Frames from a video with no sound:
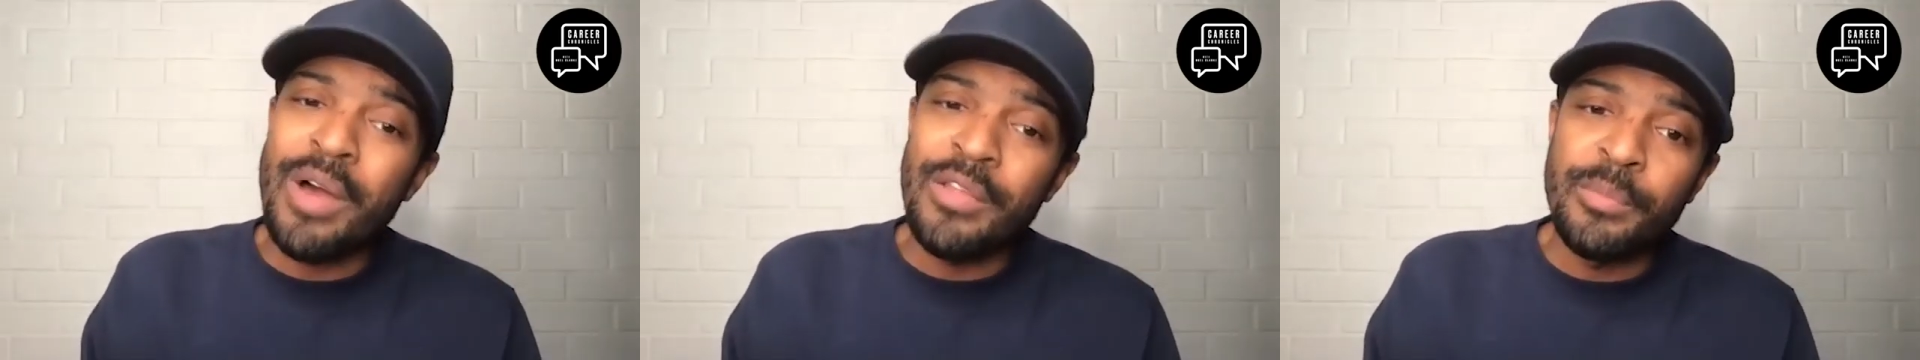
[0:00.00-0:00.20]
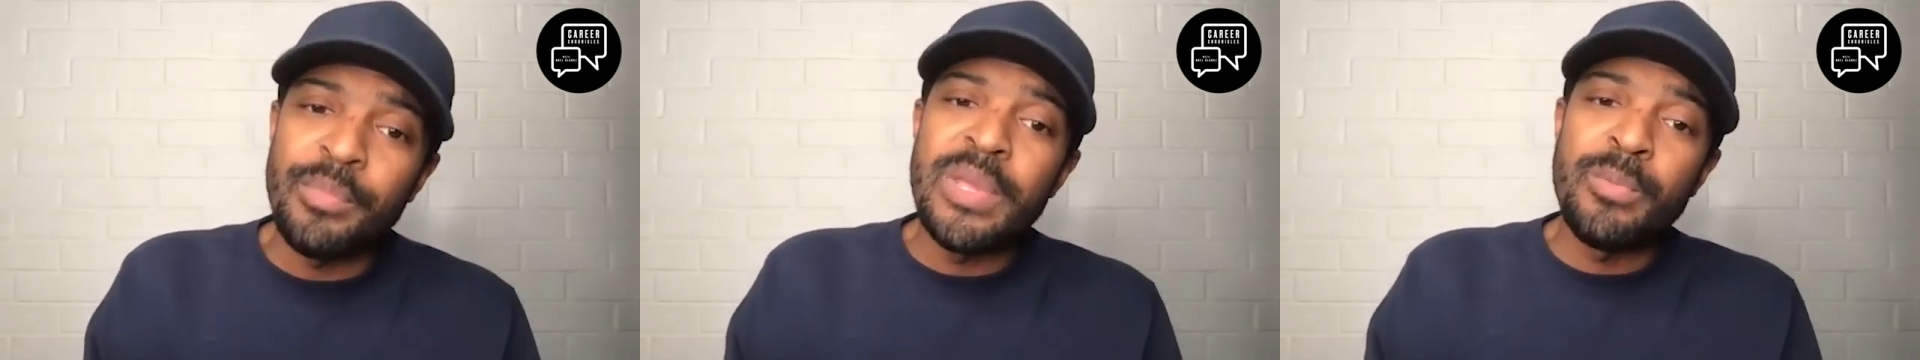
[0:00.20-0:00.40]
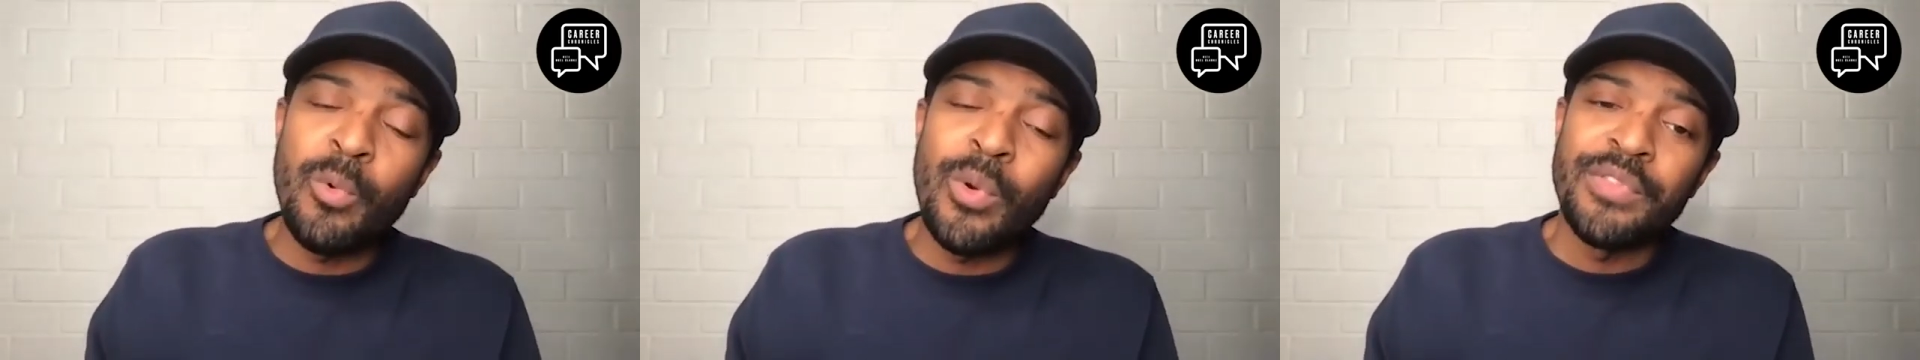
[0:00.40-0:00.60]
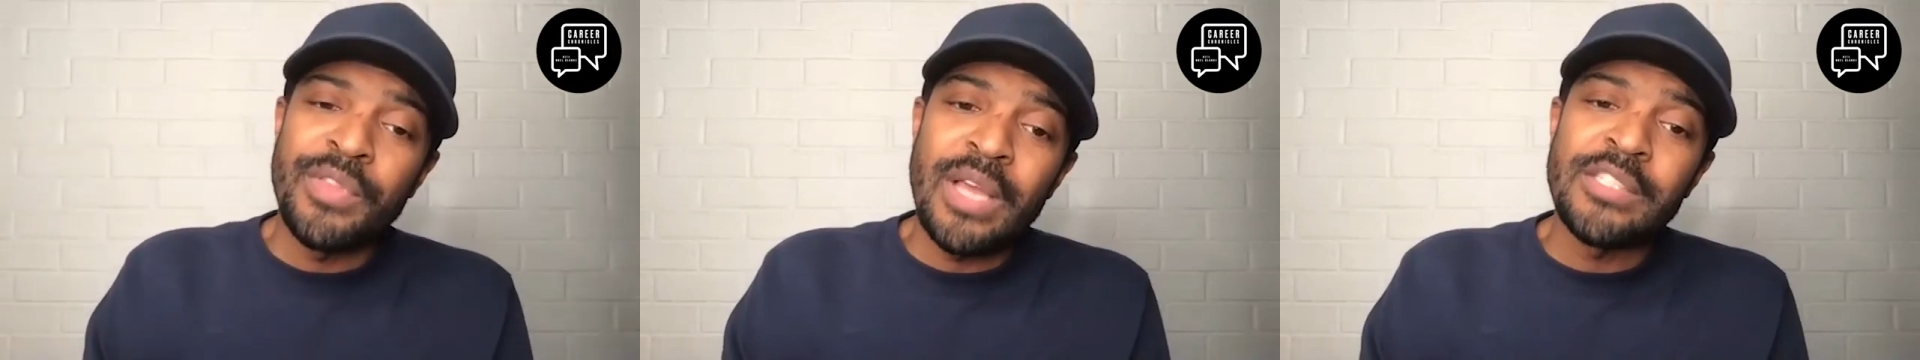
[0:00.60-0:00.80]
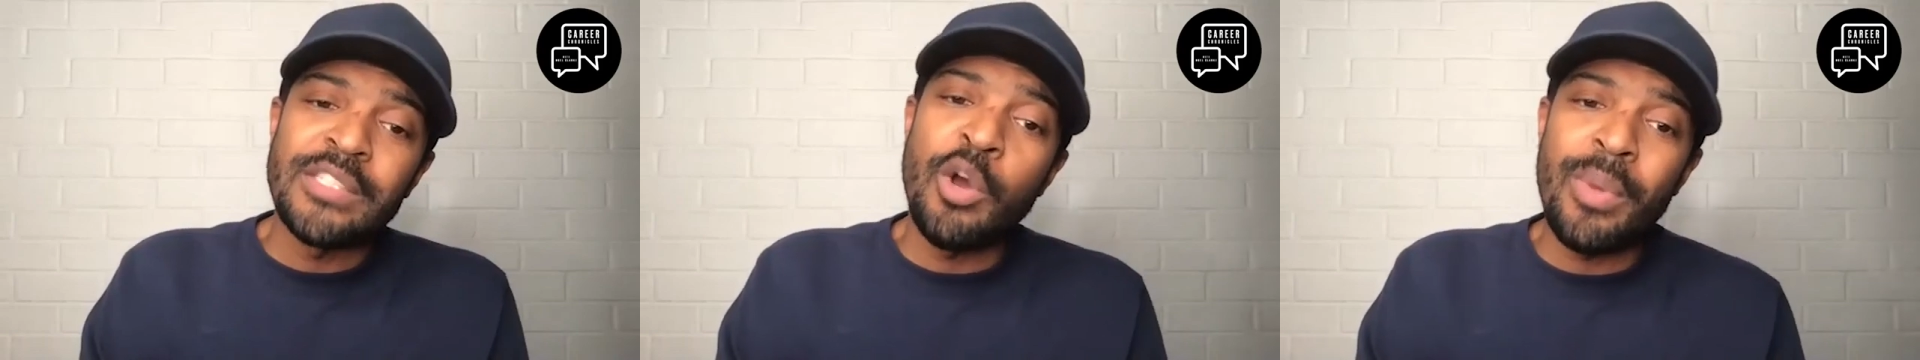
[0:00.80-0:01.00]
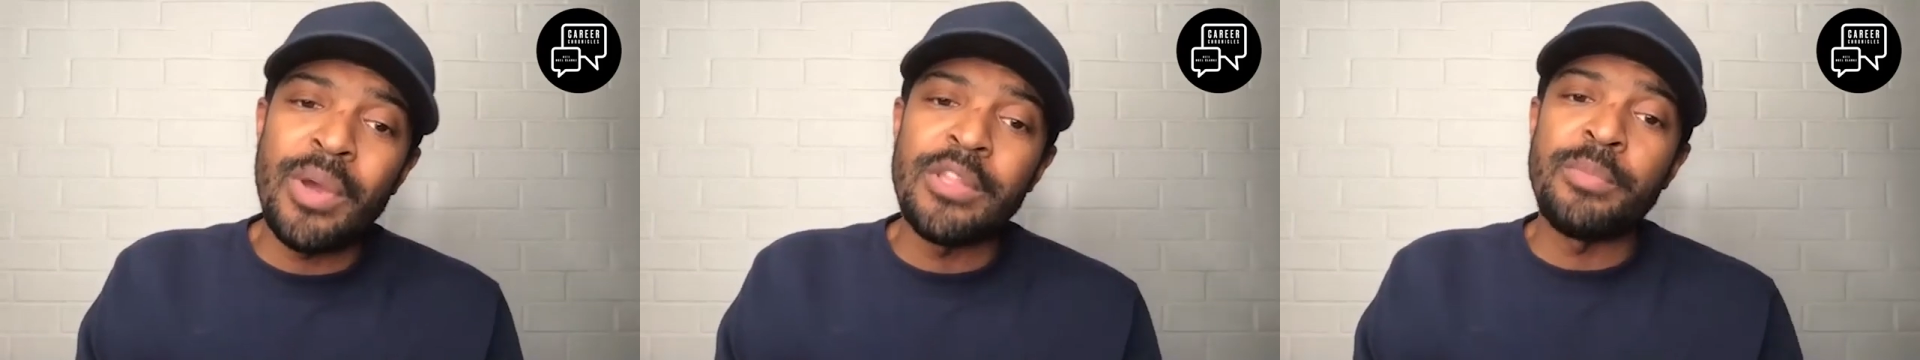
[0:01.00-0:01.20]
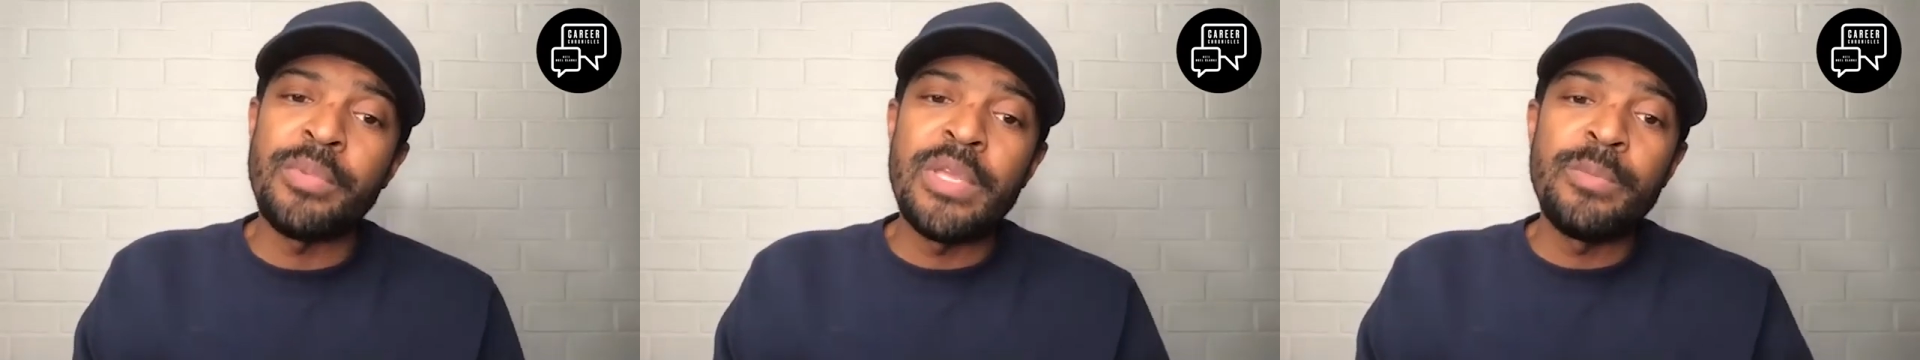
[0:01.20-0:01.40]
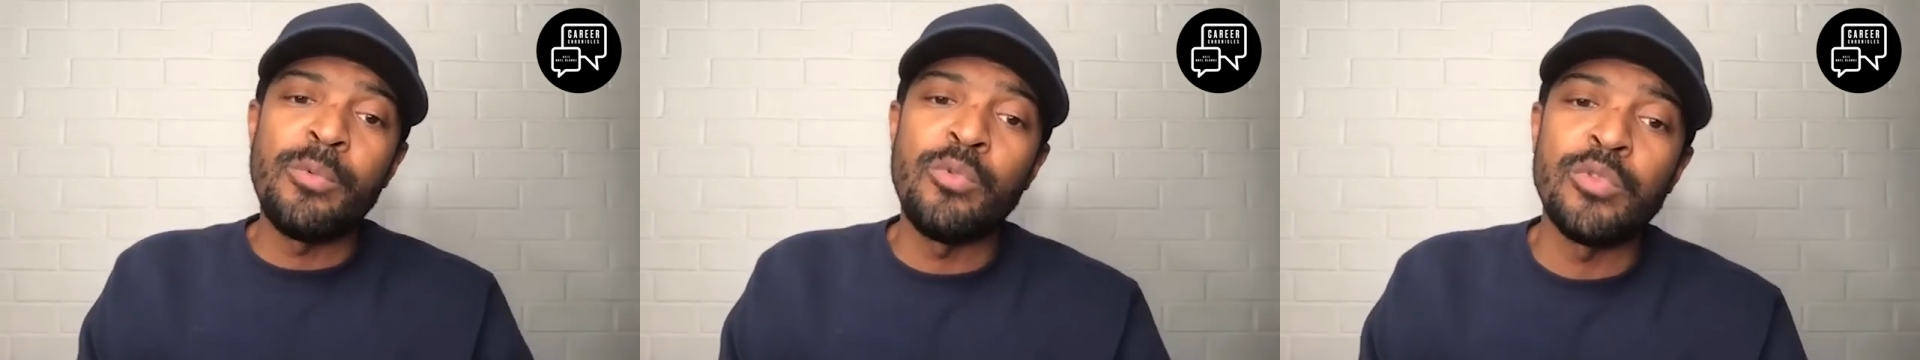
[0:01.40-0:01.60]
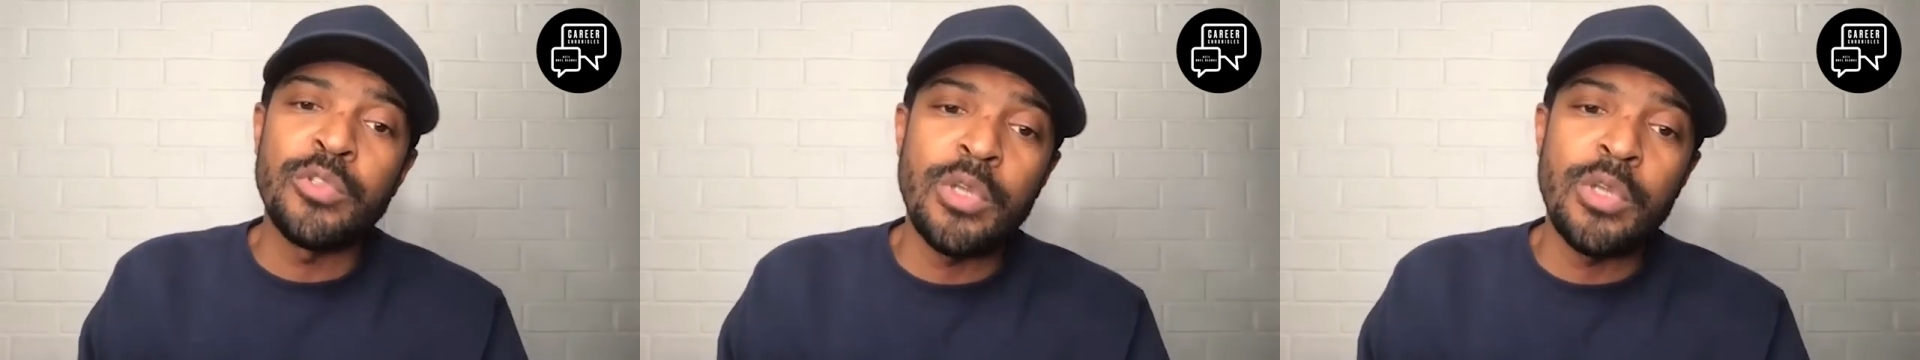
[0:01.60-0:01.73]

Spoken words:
other people and does help other people.